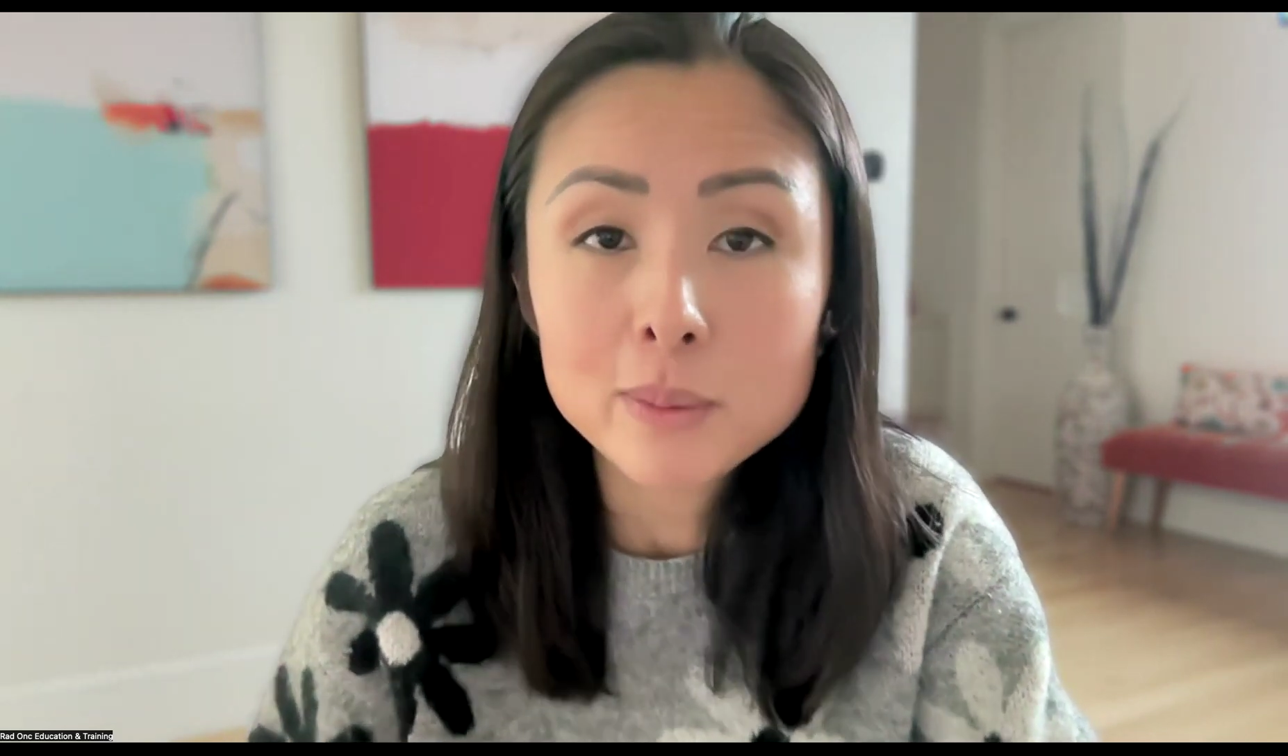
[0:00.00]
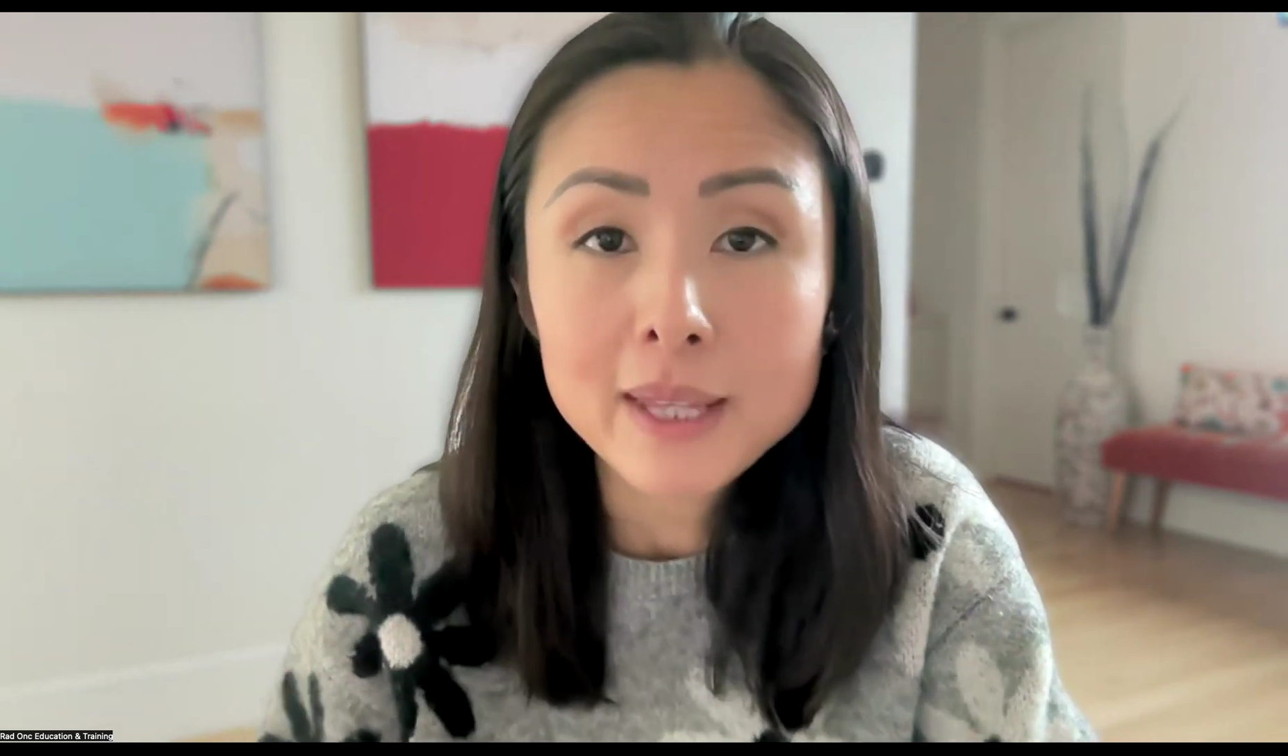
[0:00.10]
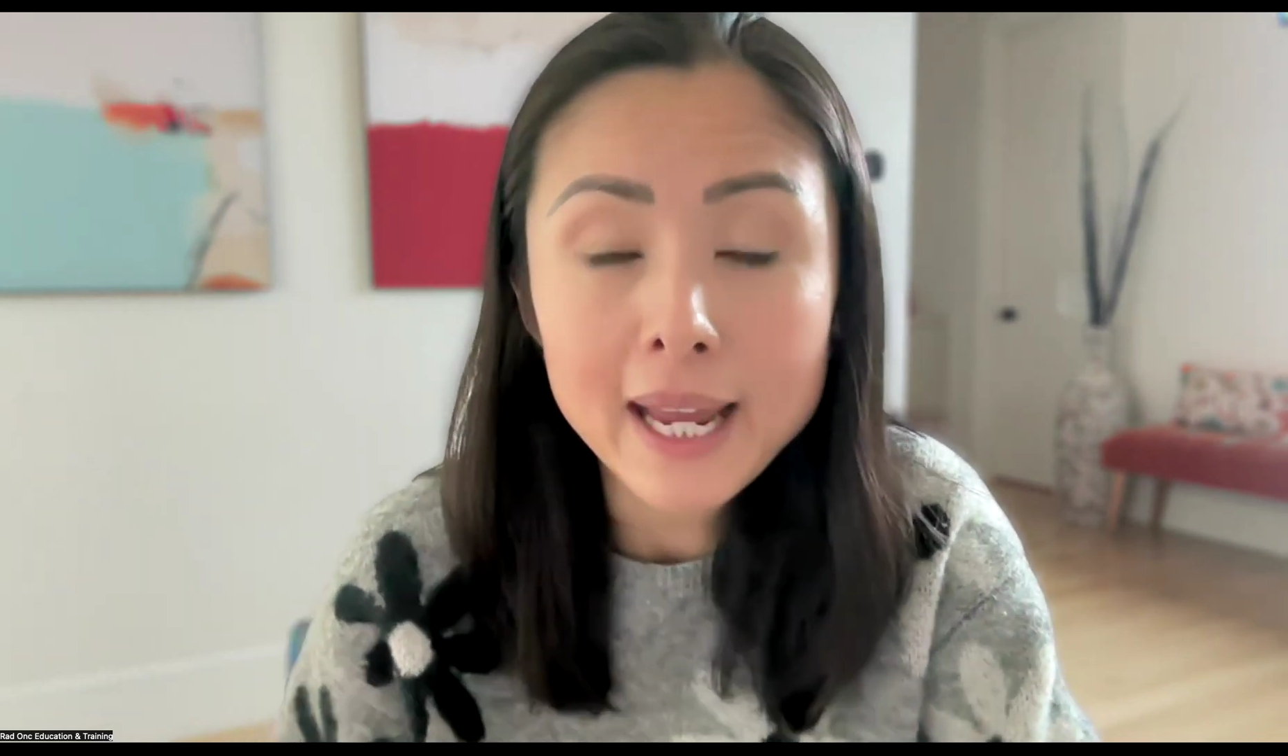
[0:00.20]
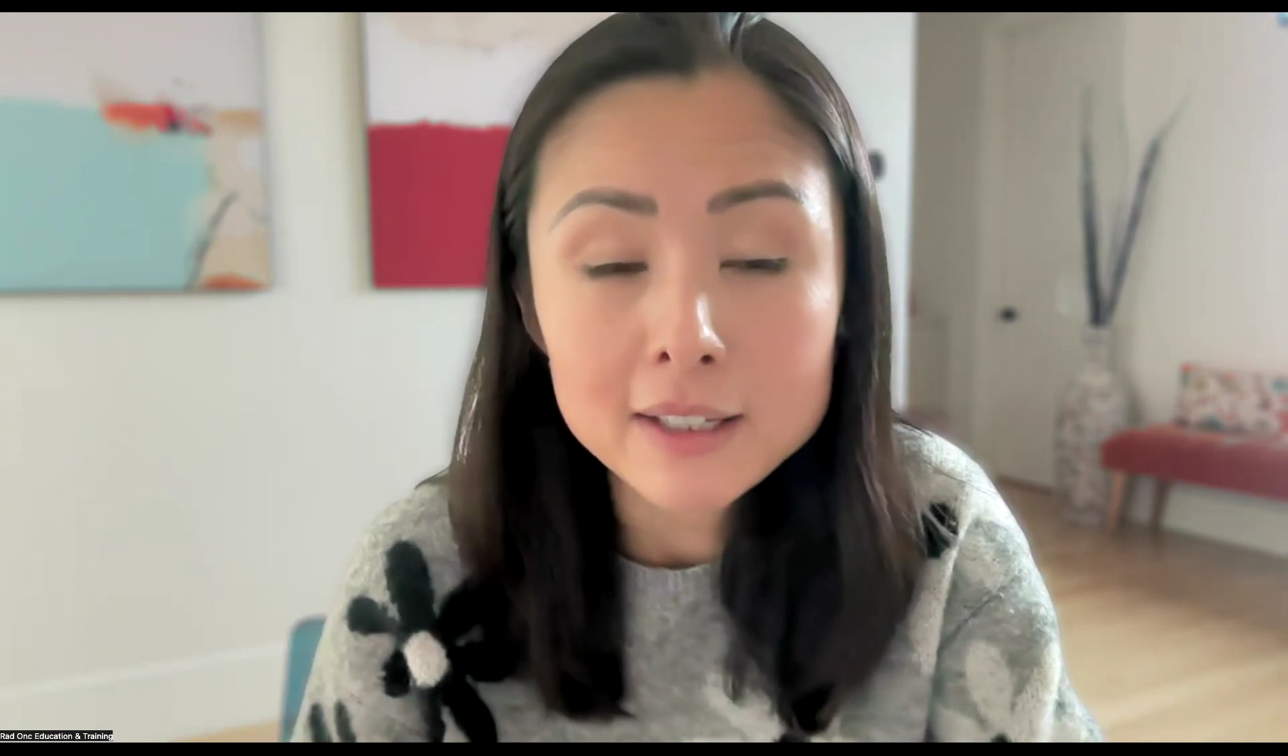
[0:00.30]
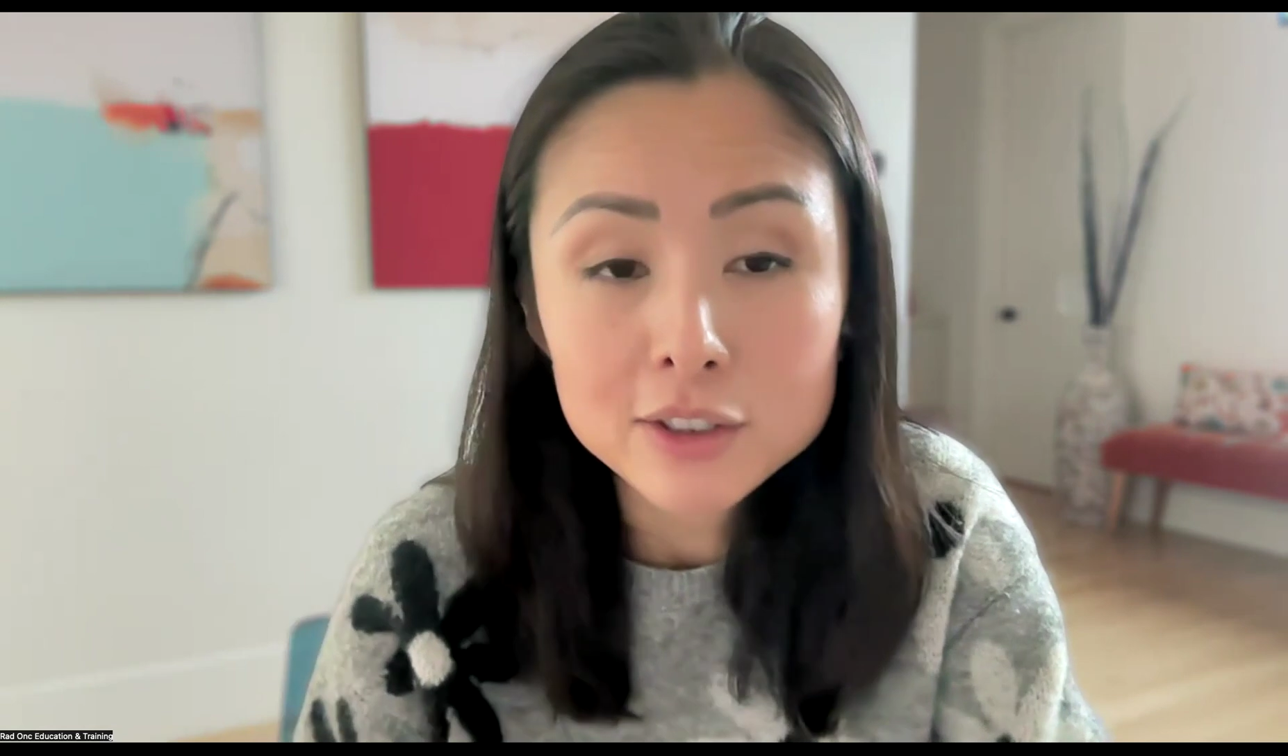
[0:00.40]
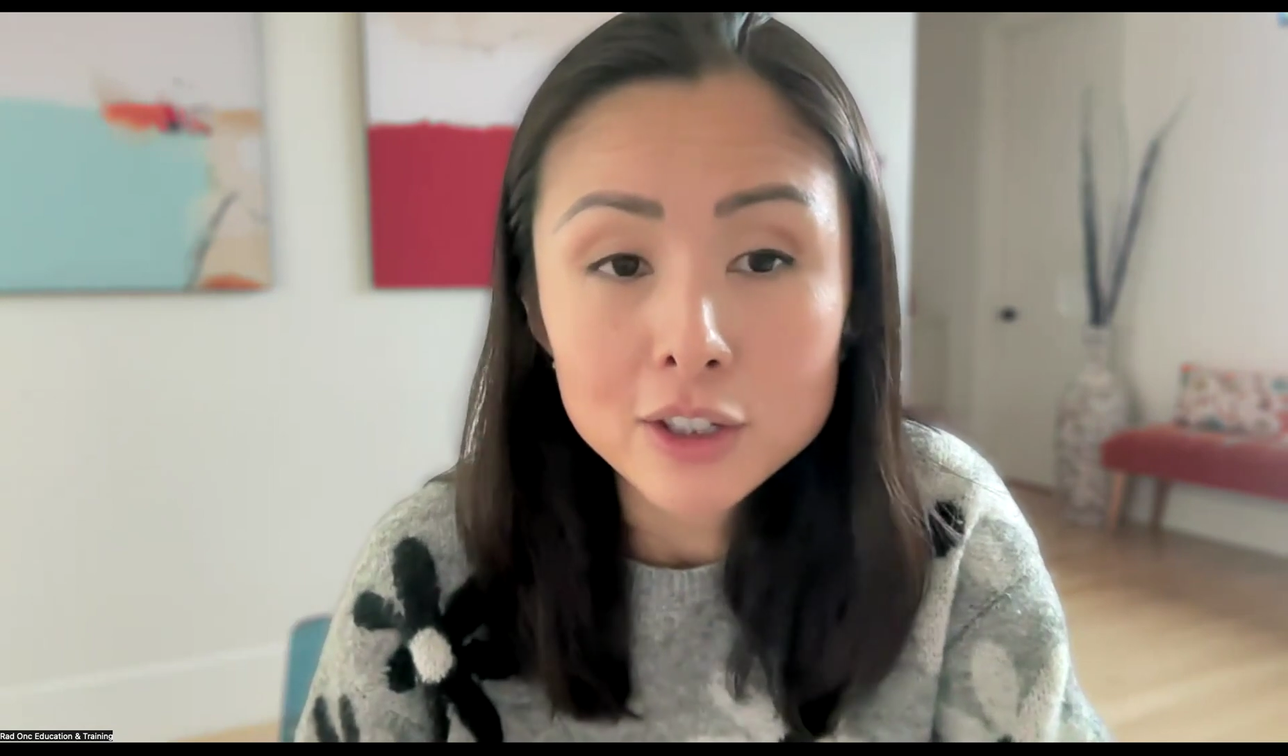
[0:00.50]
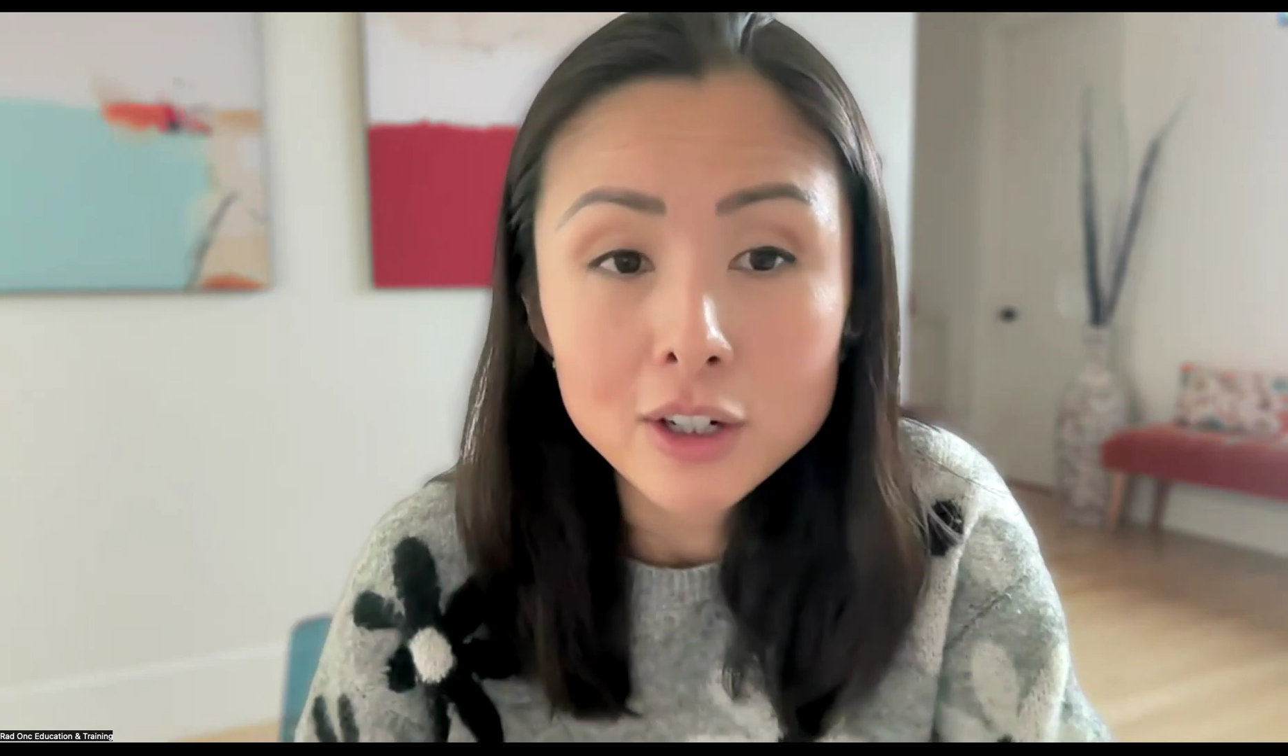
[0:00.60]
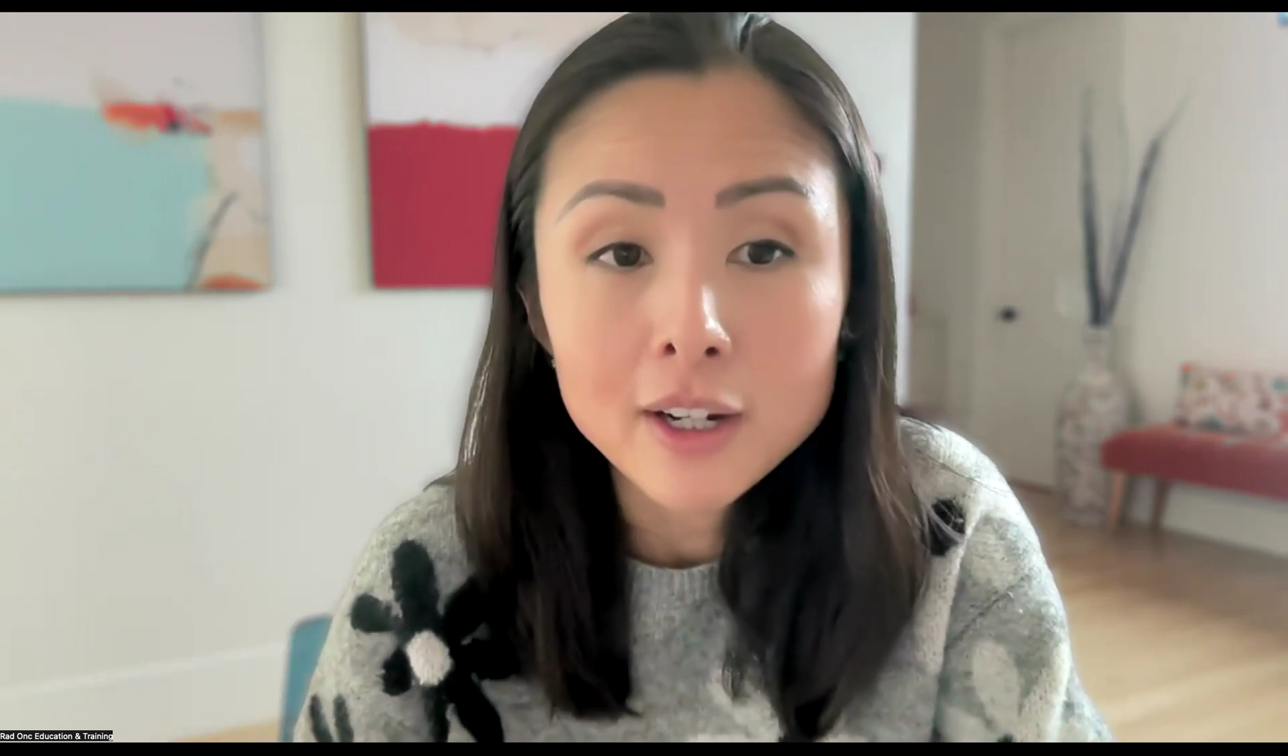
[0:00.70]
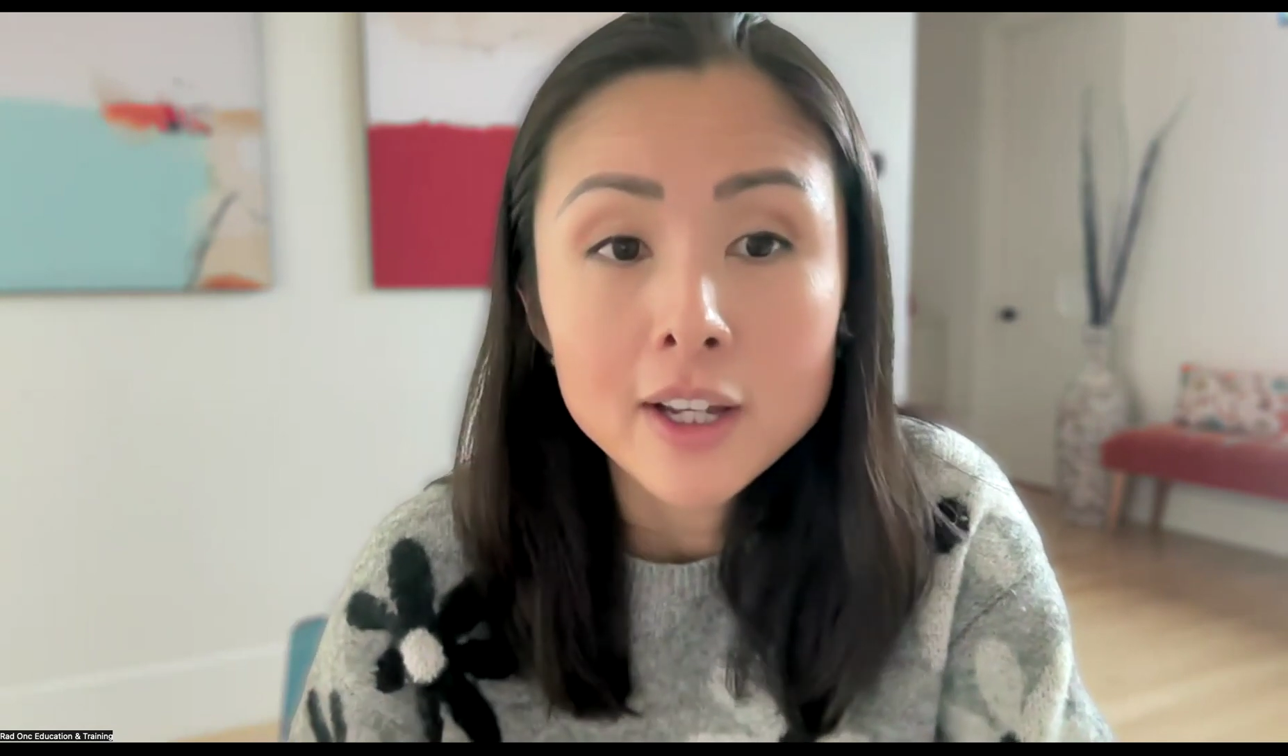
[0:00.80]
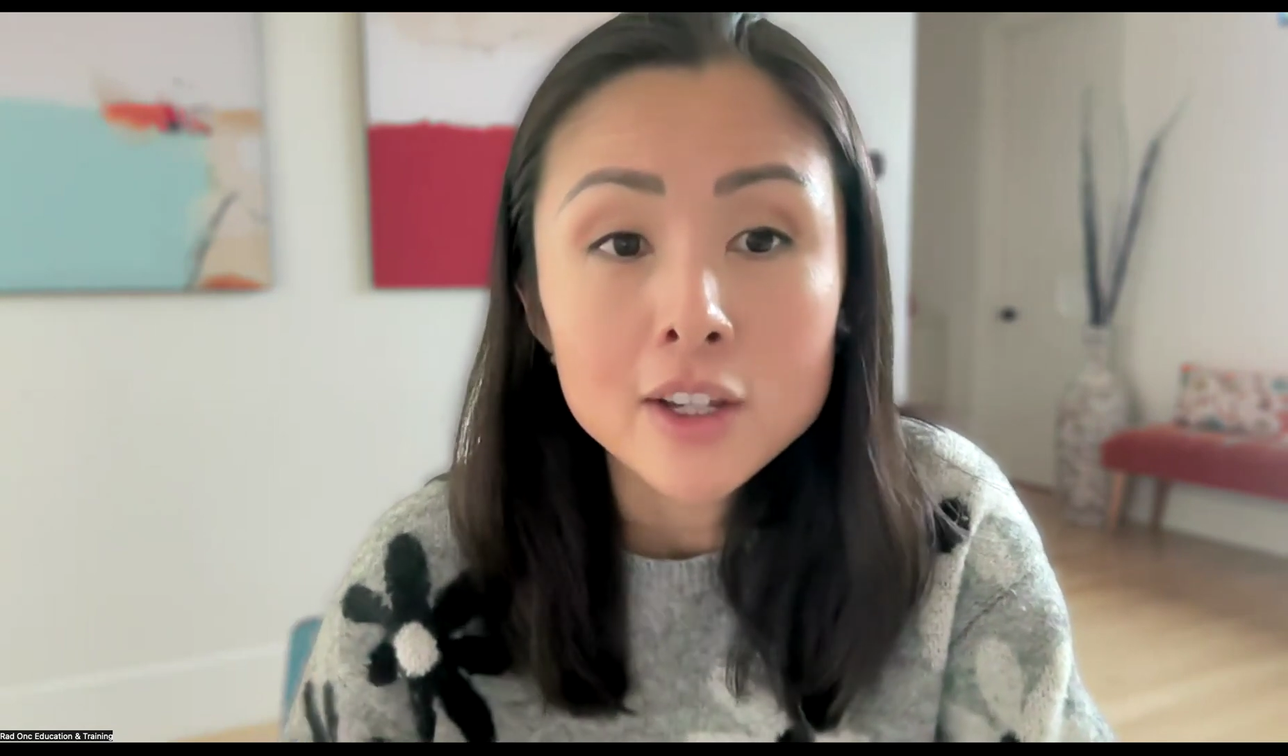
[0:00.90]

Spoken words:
with cancer,